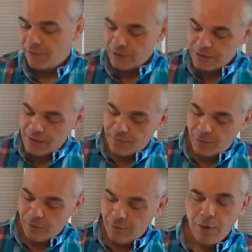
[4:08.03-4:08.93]
For
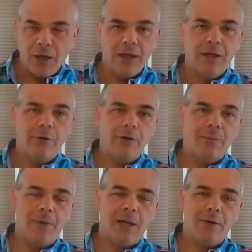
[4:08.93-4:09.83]
example, a year in
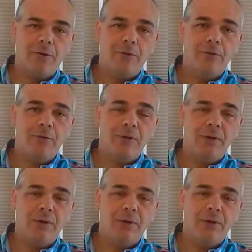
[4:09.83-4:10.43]
a barrel,